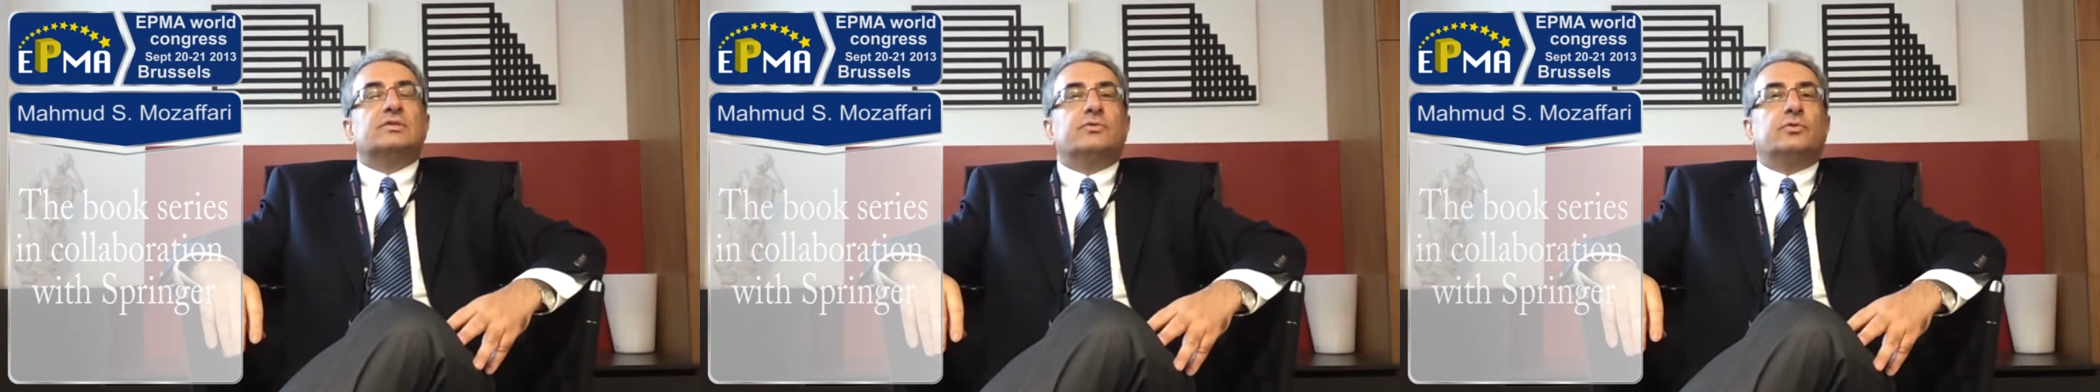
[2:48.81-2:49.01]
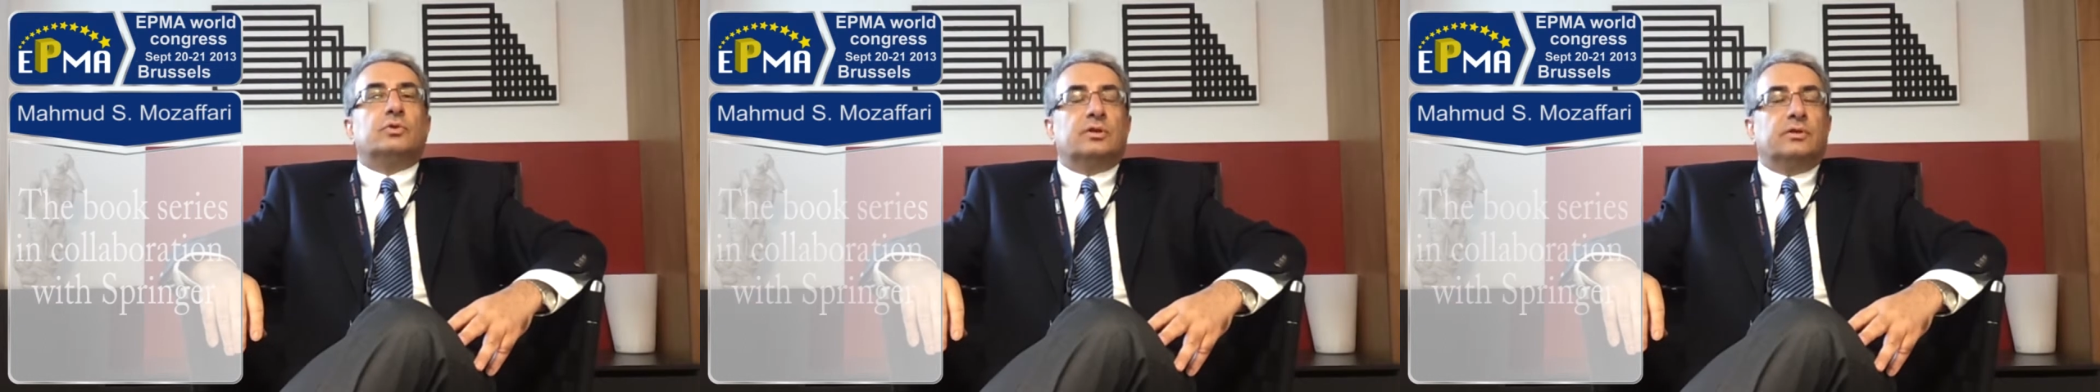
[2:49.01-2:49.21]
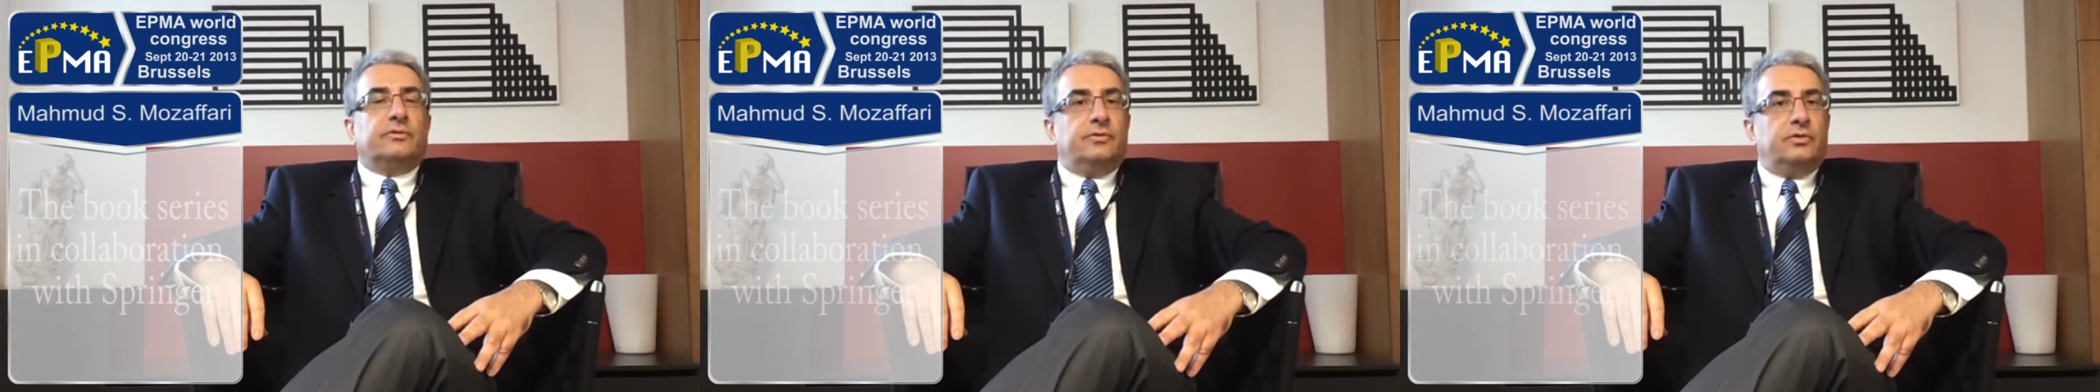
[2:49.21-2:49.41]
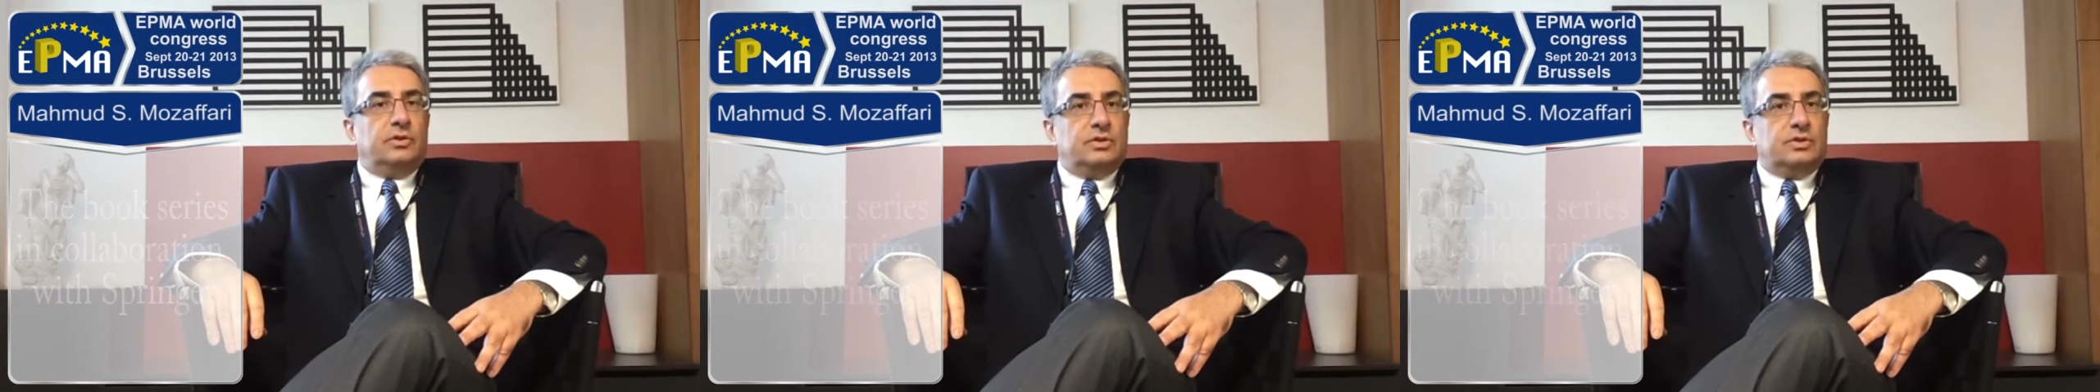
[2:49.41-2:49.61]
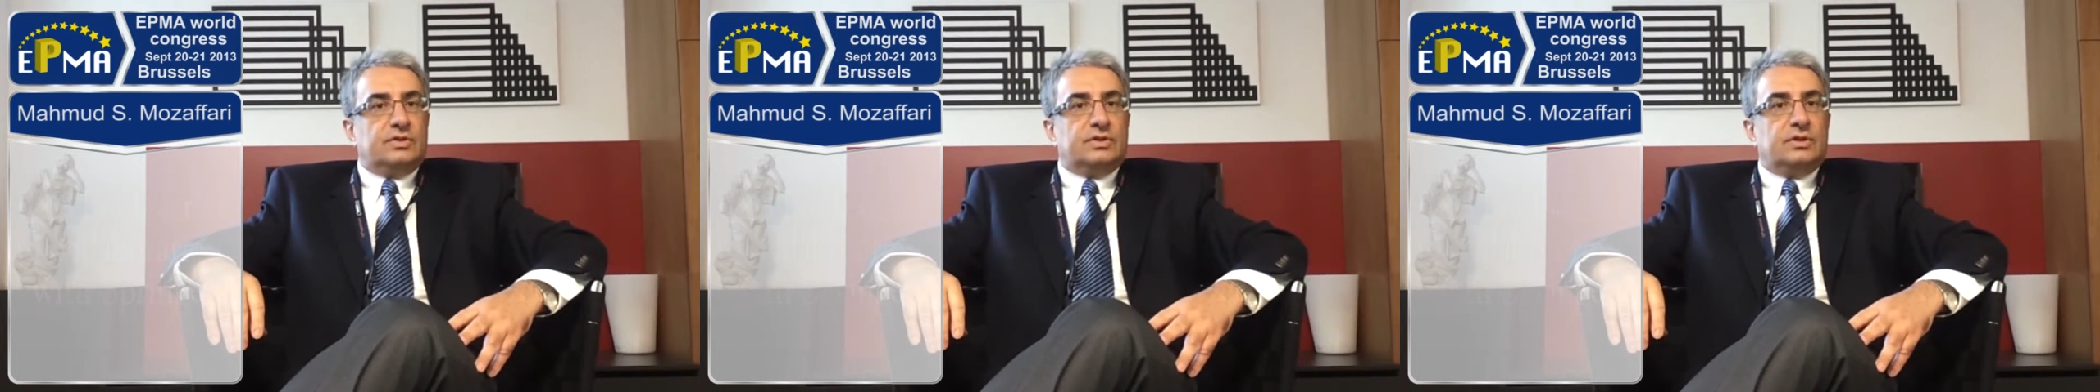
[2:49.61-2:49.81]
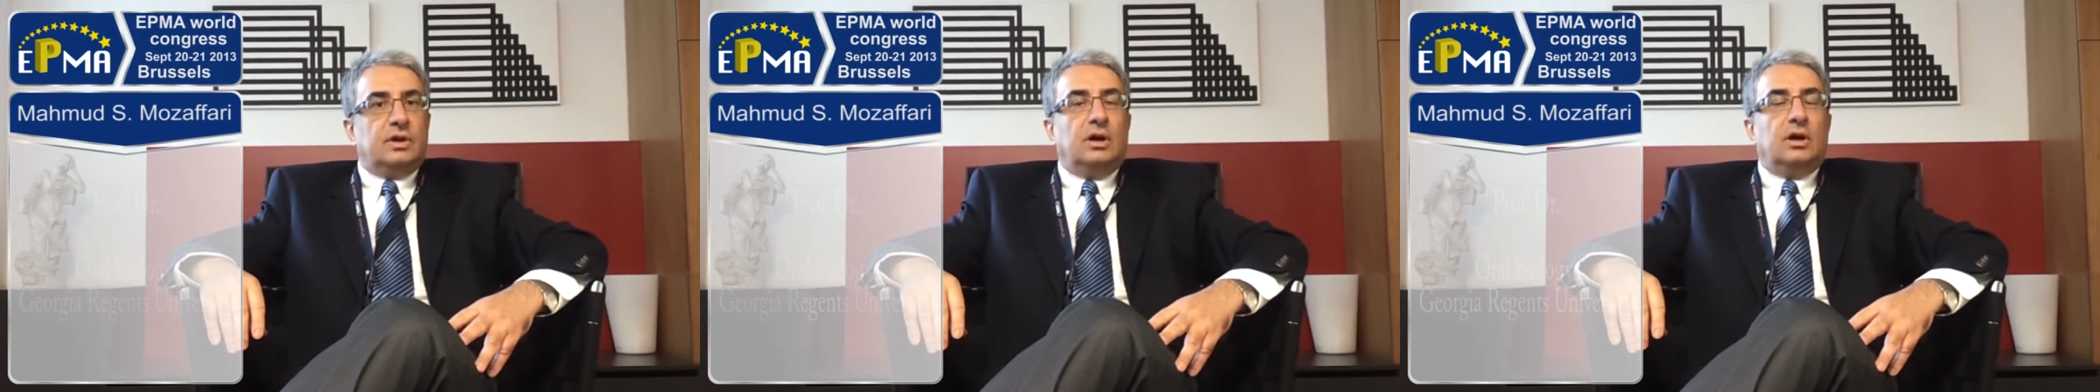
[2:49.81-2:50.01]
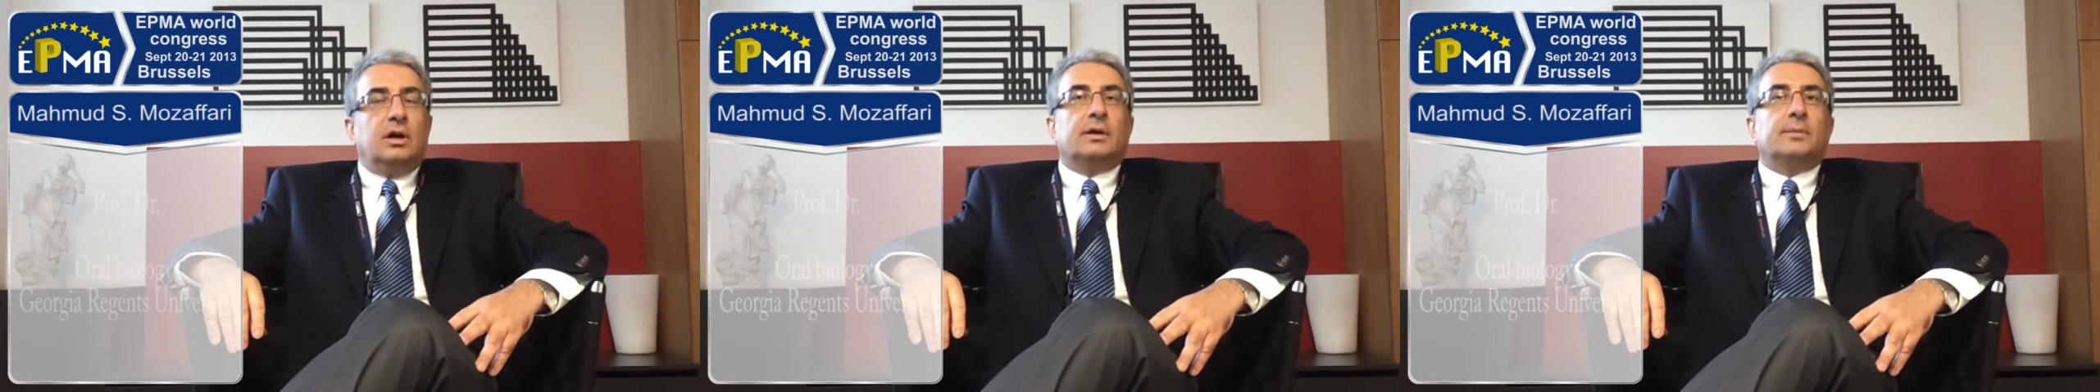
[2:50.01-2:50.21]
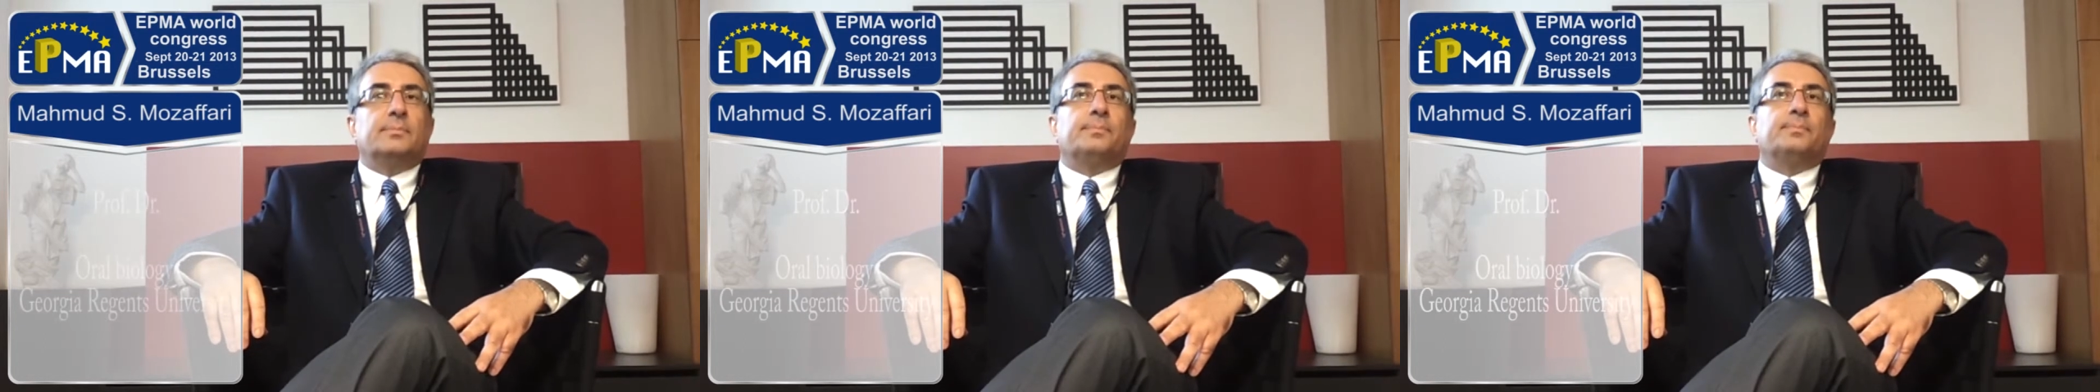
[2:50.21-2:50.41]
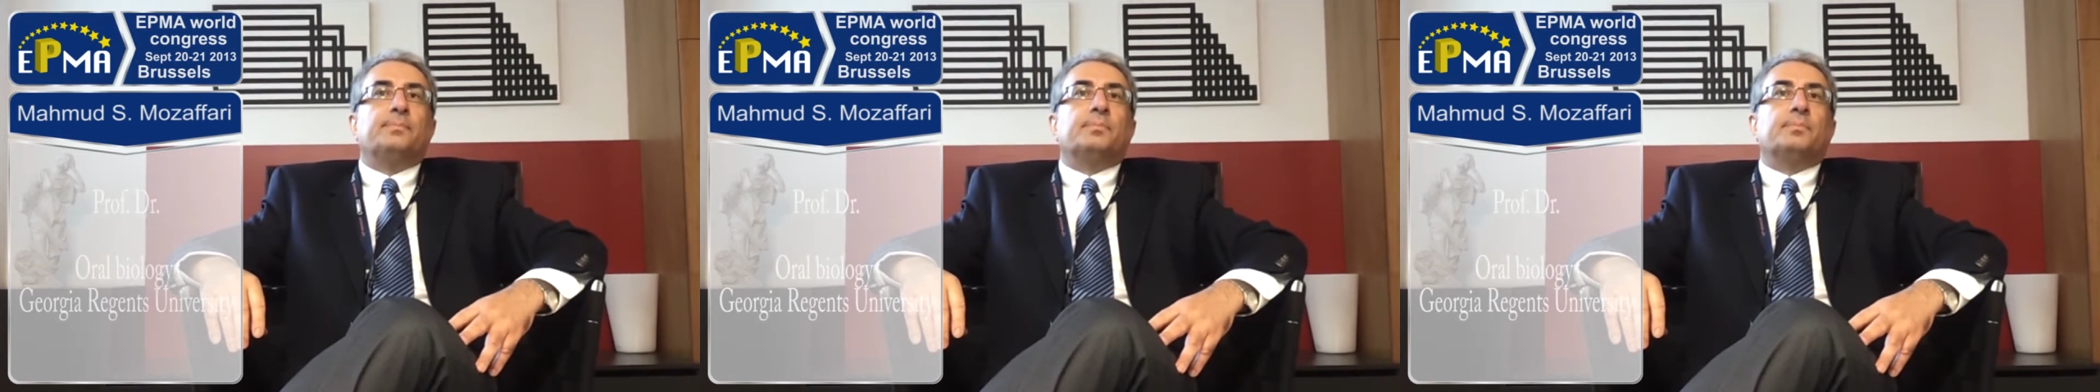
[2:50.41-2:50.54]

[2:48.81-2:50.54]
for the first time,